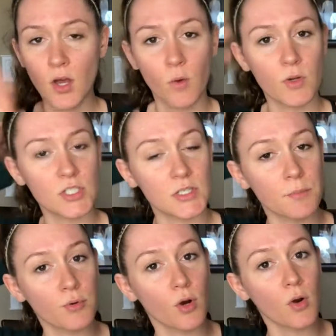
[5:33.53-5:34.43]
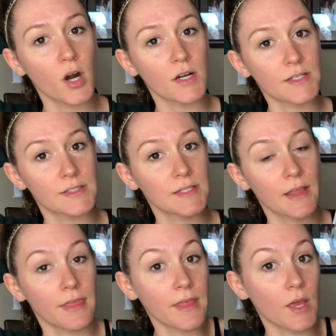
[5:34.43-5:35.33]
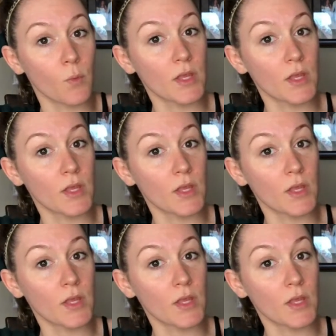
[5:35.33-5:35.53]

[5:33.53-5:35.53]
which is a pro artist thing.